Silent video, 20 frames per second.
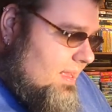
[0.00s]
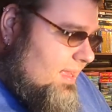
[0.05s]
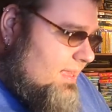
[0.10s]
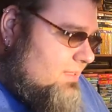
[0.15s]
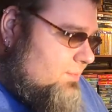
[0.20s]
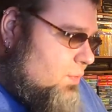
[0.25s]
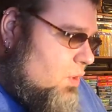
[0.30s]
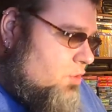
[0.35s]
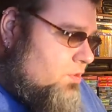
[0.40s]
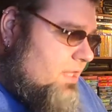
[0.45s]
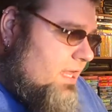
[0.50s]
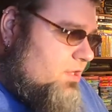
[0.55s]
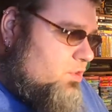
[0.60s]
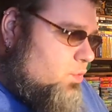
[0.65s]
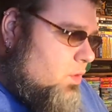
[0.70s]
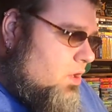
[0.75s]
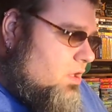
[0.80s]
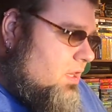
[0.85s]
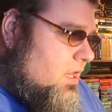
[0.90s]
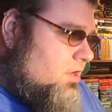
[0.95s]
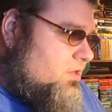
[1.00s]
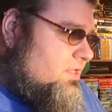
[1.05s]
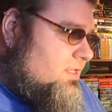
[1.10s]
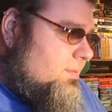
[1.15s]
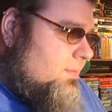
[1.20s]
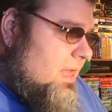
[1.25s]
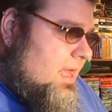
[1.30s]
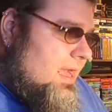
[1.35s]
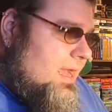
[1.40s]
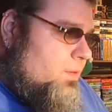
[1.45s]
His birthday's real close
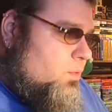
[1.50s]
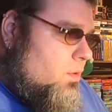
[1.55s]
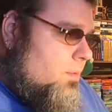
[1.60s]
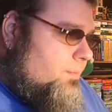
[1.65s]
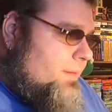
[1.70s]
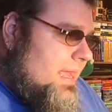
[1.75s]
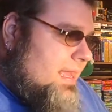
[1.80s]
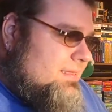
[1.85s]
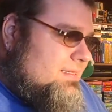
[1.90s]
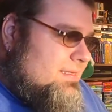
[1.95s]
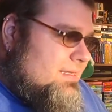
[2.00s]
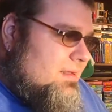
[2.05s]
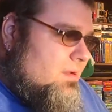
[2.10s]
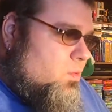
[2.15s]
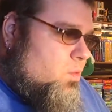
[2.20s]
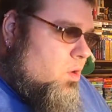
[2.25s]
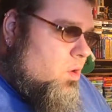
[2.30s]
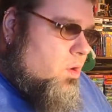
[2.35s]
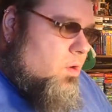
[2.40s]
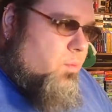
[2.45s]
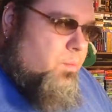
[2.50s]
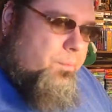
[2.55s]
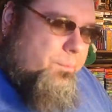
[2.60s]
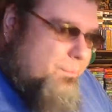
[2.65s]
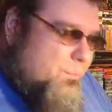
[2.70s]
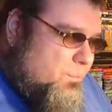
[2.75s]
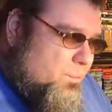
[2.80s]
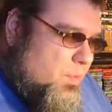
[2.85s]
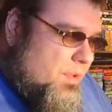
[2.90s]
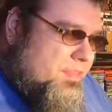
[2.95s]
to mine. We're
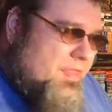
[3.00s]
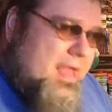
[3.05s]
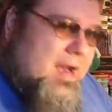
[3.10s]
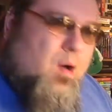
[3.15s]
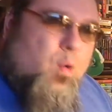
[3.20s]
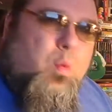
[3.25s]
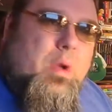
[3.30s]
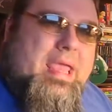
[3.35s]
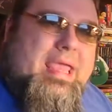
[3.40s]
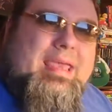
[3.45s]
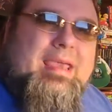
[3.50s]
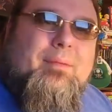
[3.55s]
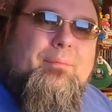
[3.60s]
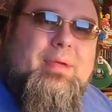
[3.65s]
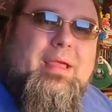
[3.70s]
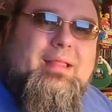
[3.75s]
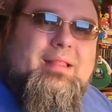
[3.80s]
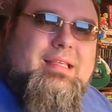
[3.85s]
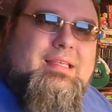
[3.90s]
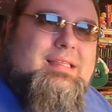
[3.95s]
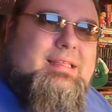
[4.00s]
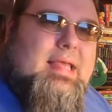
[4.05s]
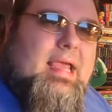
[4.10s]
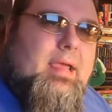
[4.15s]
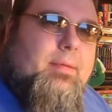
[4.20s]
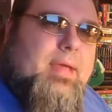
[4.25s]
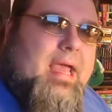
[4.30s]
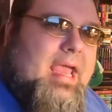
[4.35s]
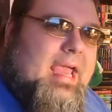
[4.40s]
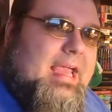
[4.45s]
within a week of being the
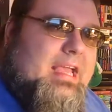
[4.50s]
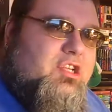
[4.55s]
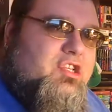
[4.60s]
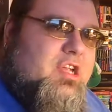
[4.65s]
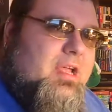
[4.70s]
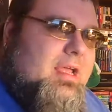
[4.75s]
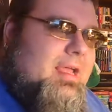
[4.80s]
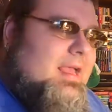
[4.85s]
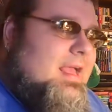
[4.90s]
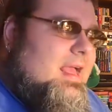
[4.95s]
same age.